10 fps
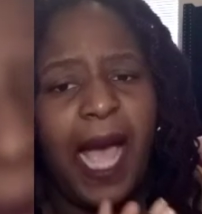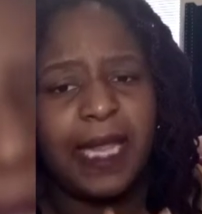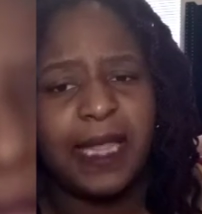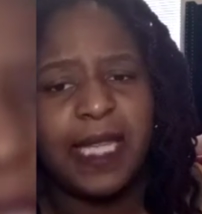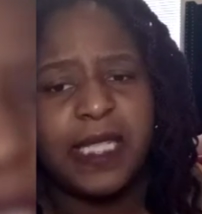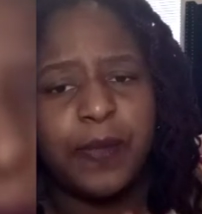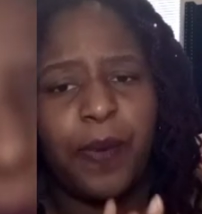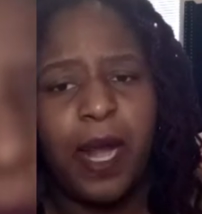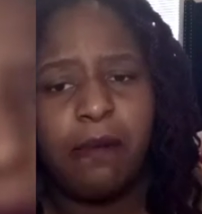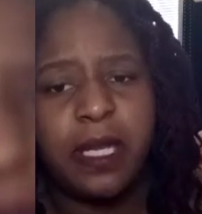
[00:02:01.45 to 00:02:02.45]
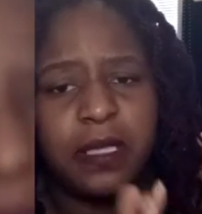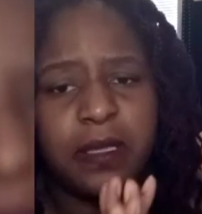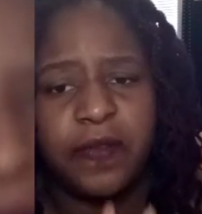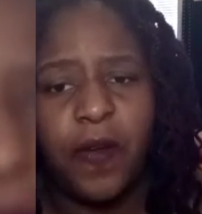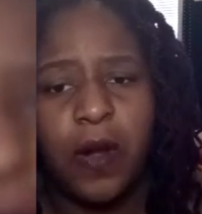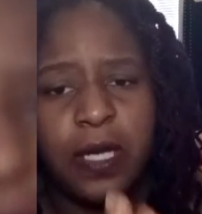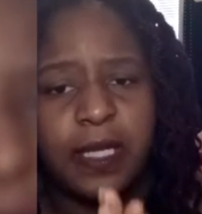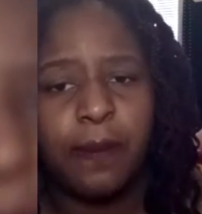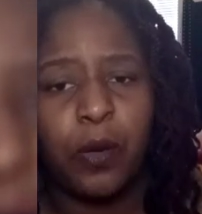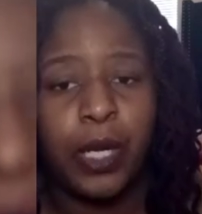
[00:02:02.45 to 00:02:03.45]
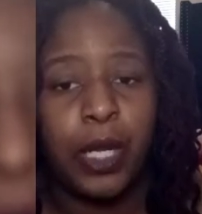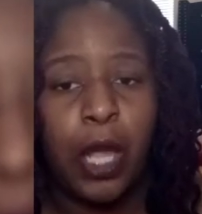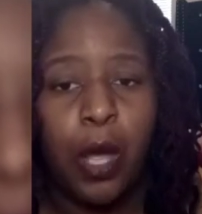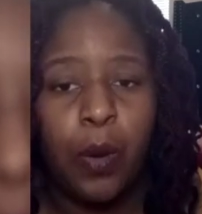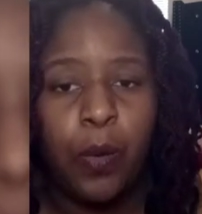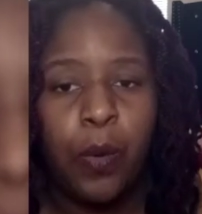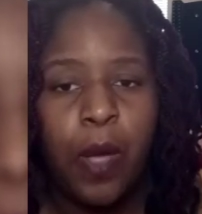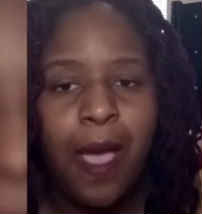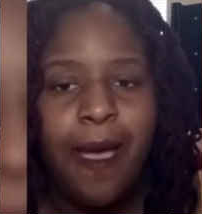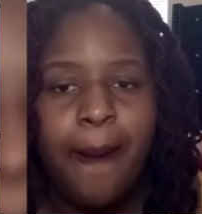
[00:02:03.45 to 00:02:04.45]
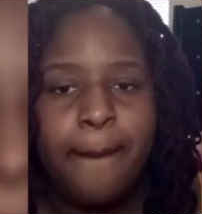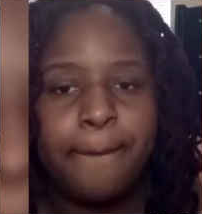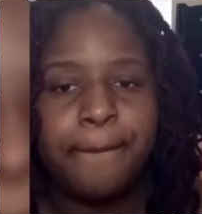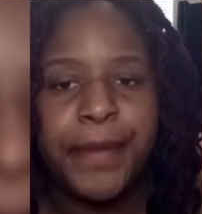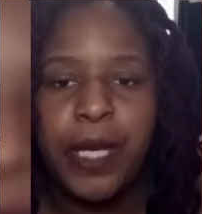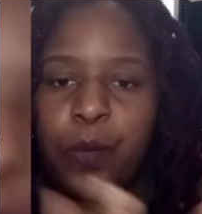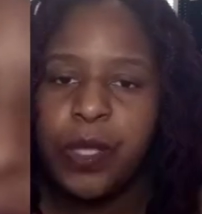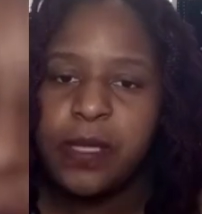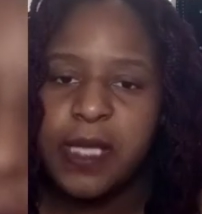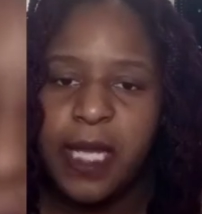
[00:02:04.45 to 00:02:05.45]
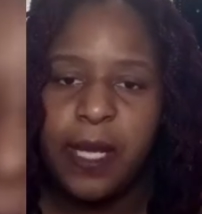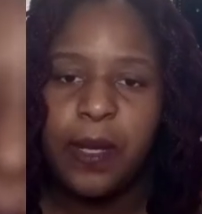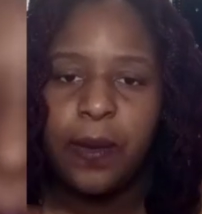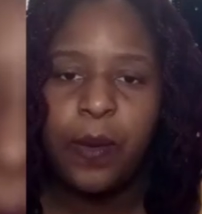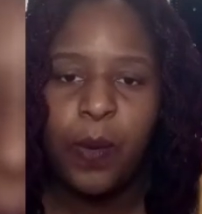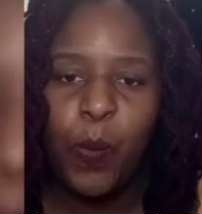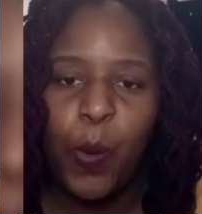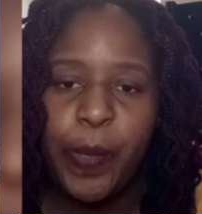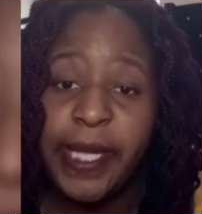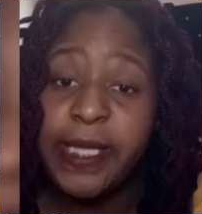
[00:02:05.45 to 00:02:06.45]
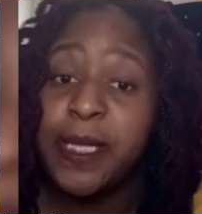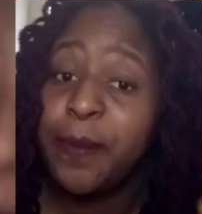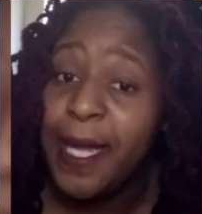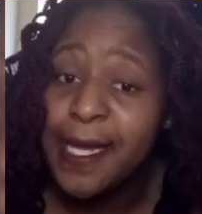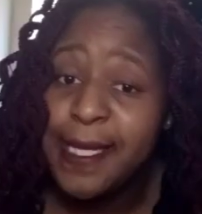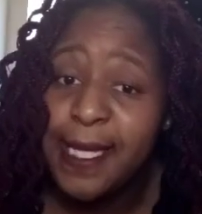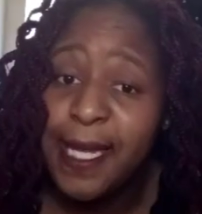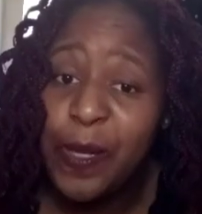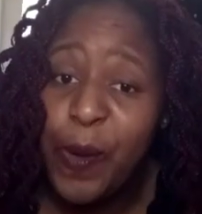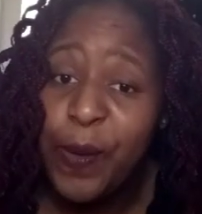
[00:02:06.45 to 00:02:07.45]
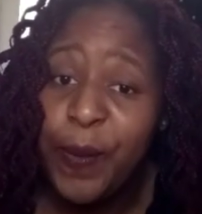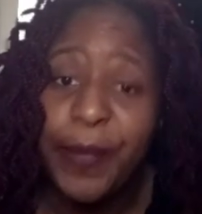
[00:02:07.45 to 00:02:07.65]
I think it's probably as far as I'm going to go. But we'll see when we get to BSN, won't